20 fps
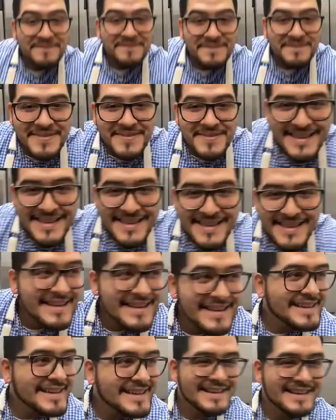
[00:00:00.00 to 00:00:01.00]
I just started
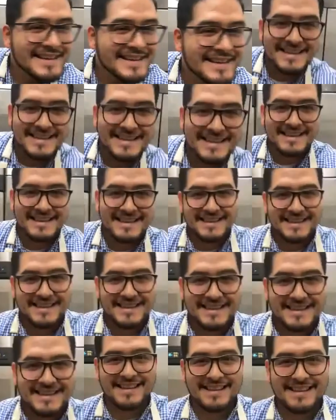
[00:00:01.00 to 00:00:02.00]
cooking with those as well.